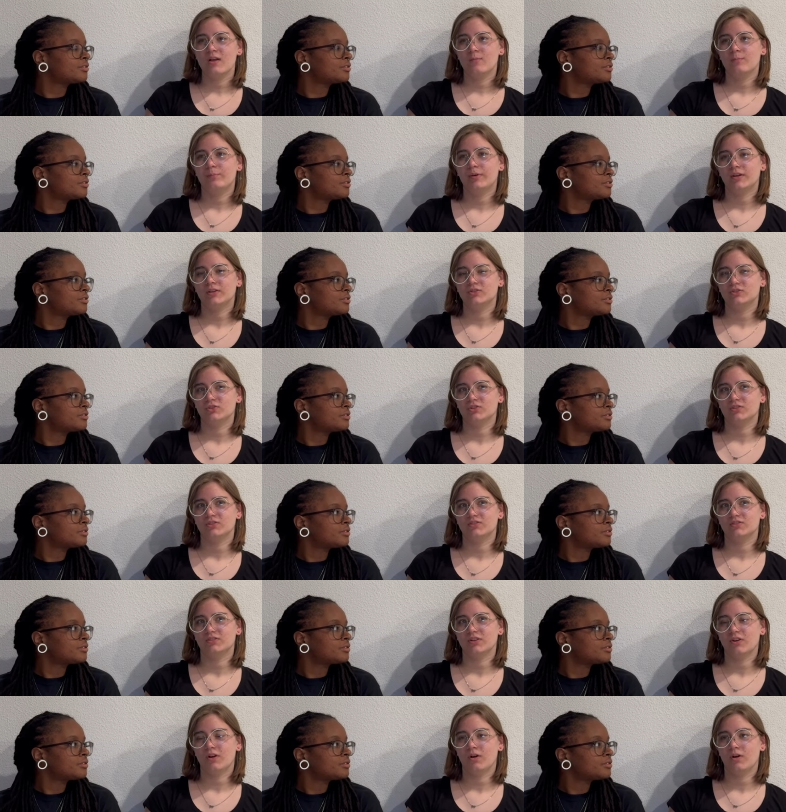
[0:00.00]

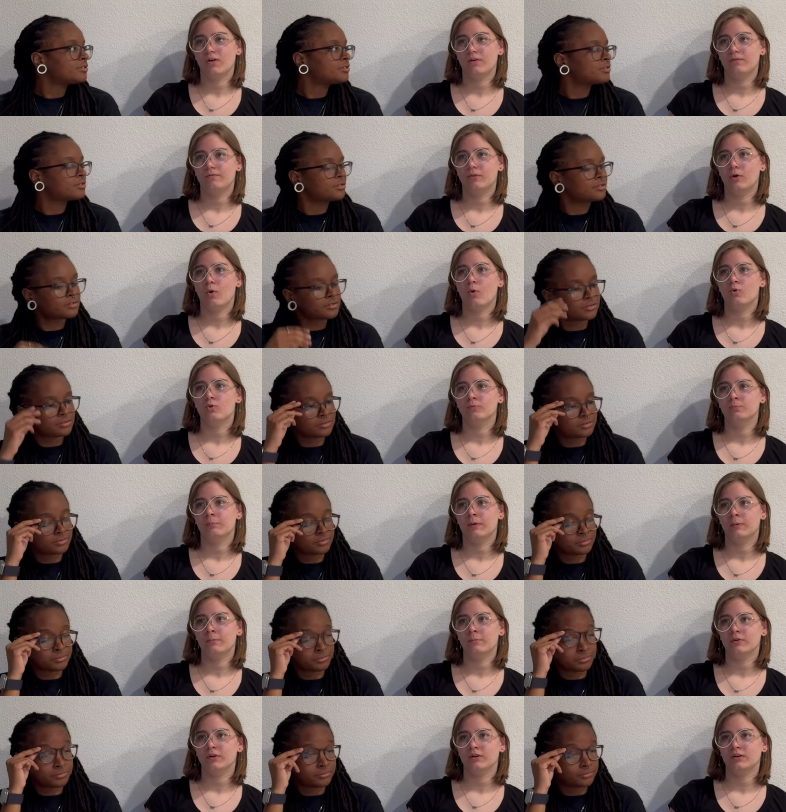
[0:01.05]
Speaker 1: pictures of the old
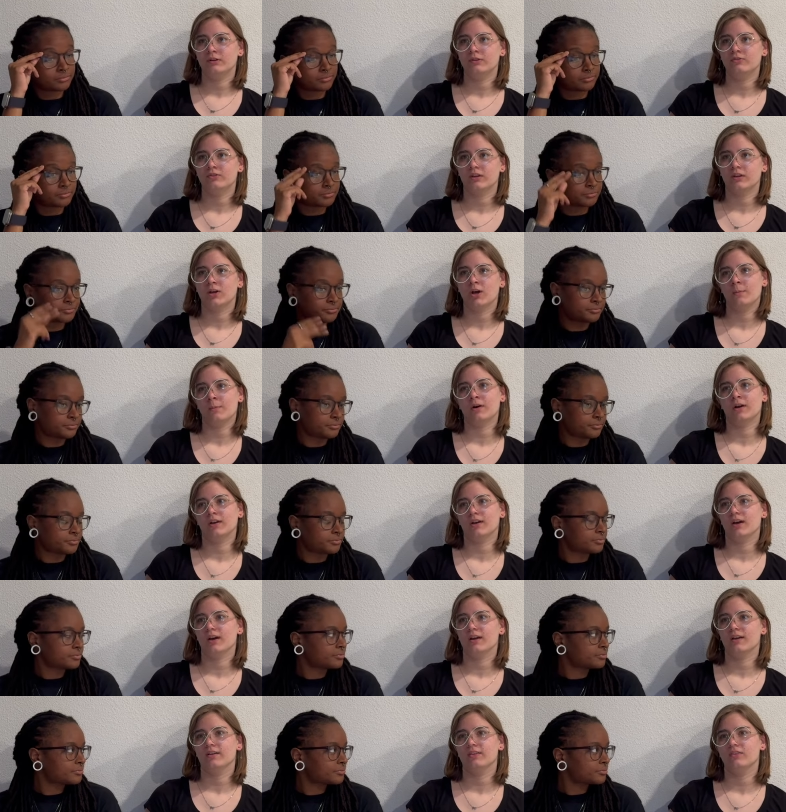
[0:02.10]
member and he's like, come on
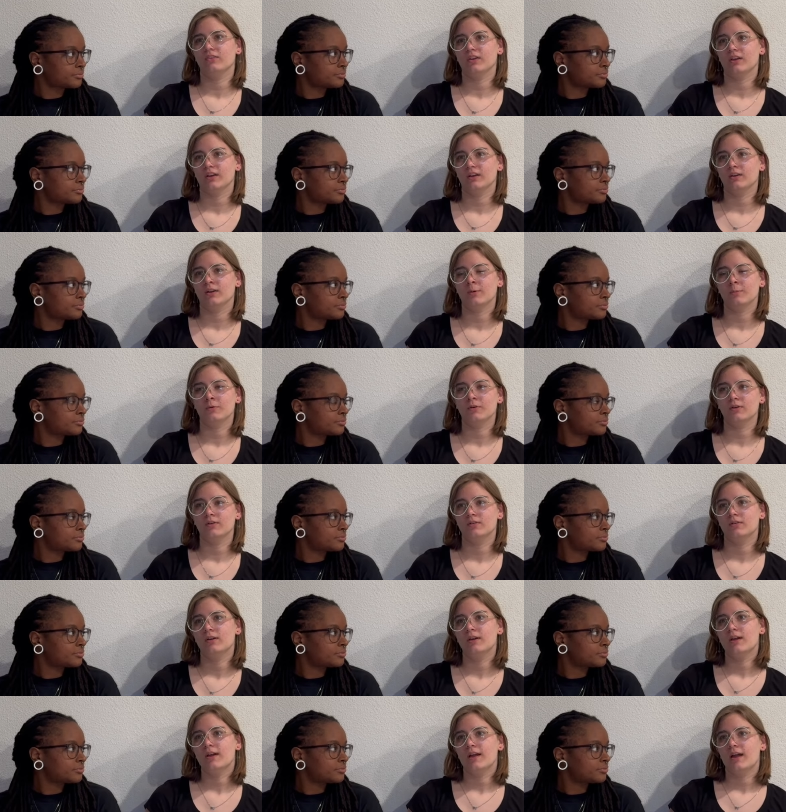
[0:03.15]
guys, like, come on.
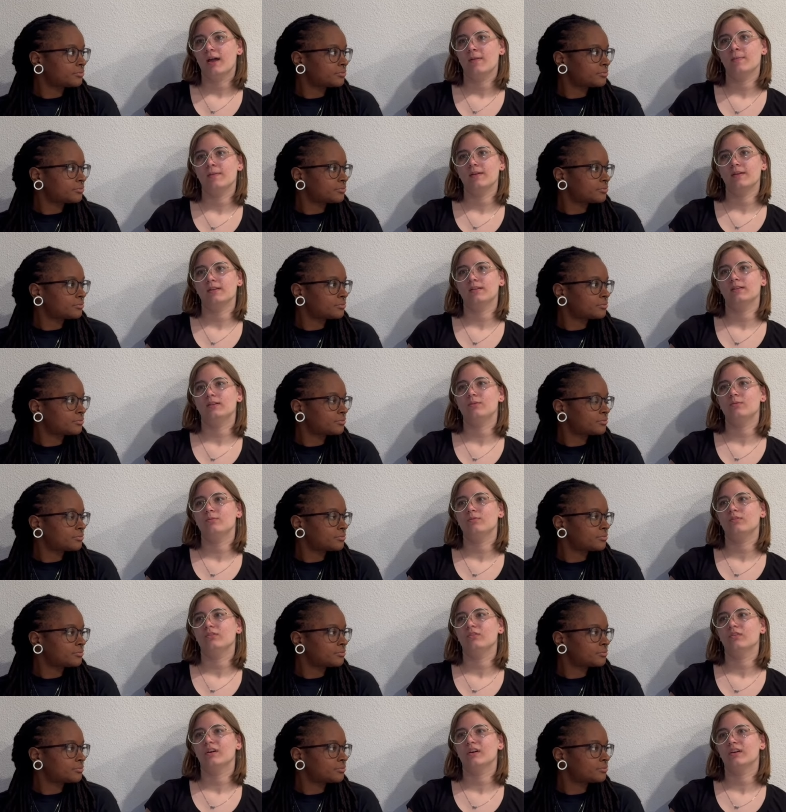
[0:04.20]
And then he
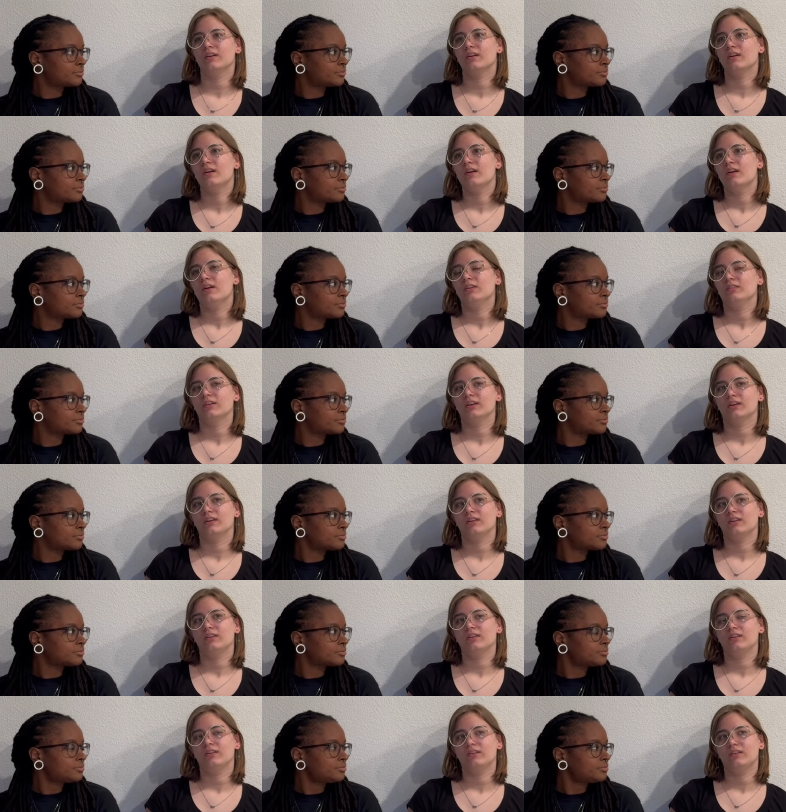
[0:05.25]
was like, like,
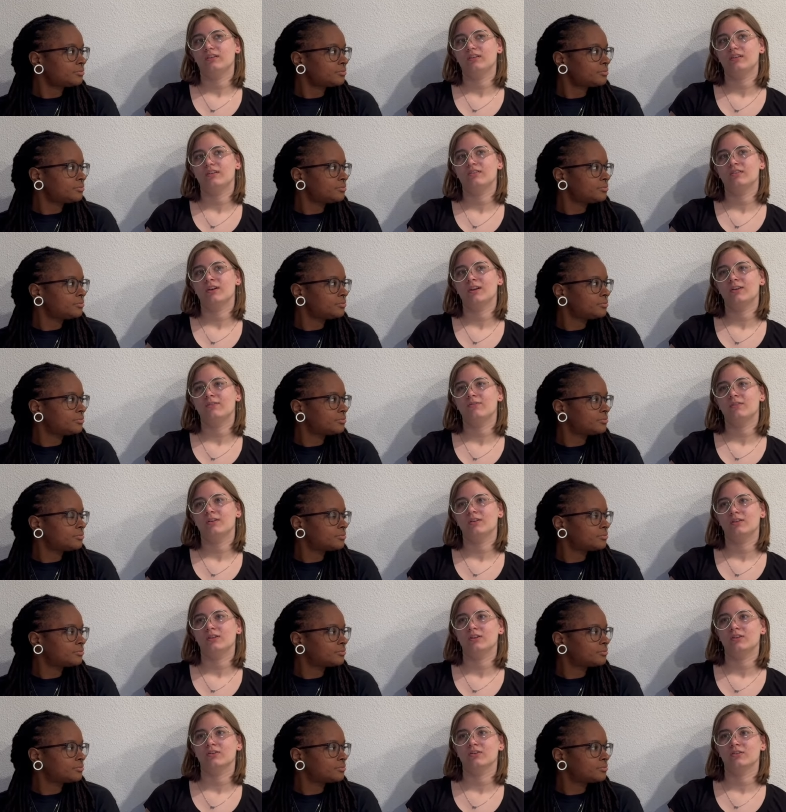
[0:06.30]
he's not even in
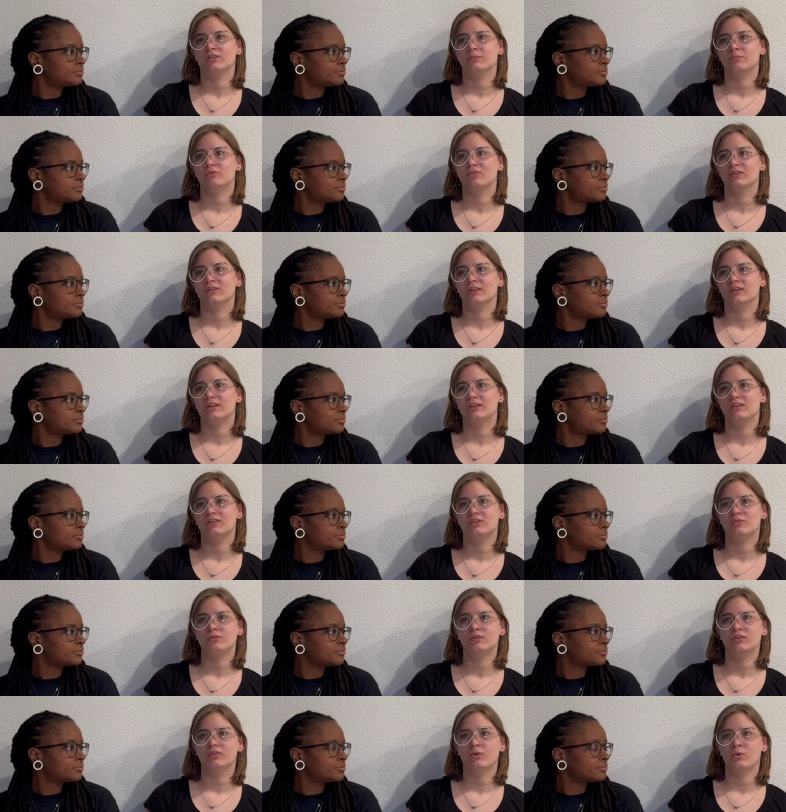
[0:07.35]
here anymore. Like, he's
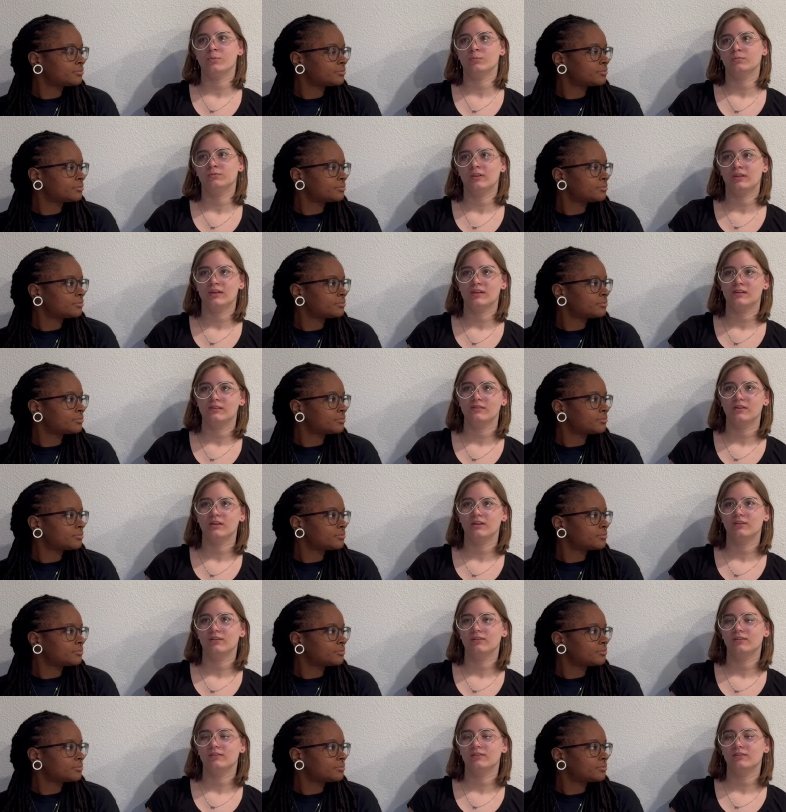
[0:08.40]
doing his own thing. Like,